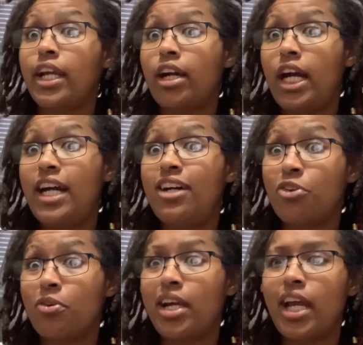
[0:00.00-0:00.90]
Kyle
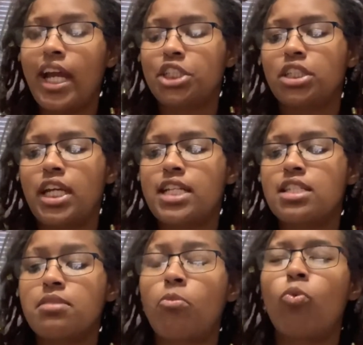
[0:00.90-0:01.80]
Gray actually has
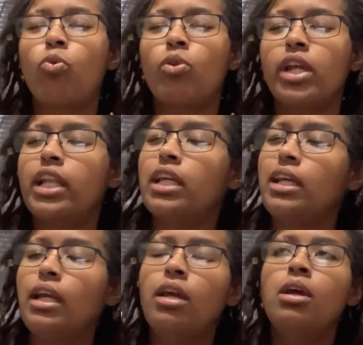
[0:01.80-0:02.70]
some
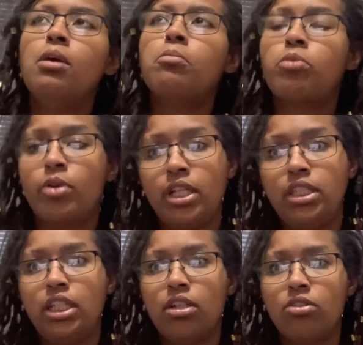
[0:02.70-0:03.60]
really pretty
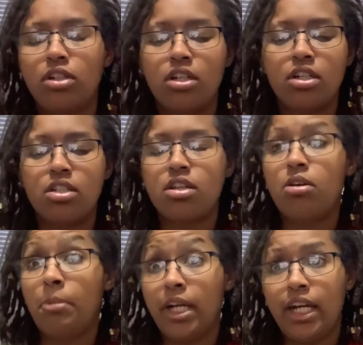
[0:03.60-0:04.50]
tarot cards. Oh
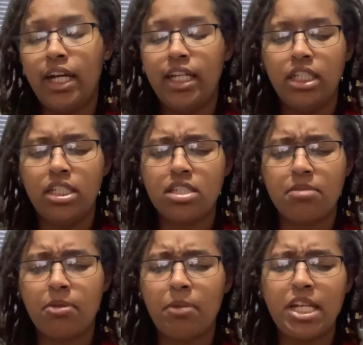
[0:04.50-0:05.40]
my God, he does
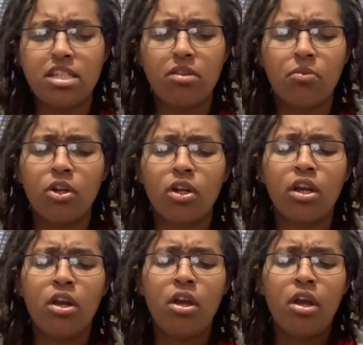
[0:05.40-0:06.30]
some amazing work.
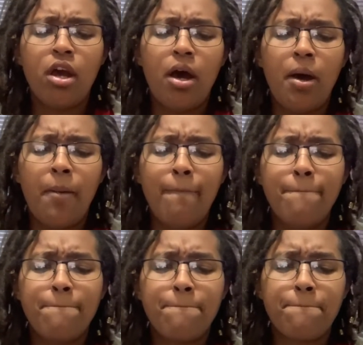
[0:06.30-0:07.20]

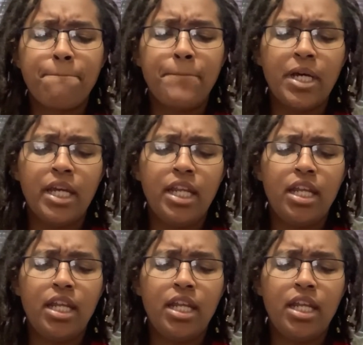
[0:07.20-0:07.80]
But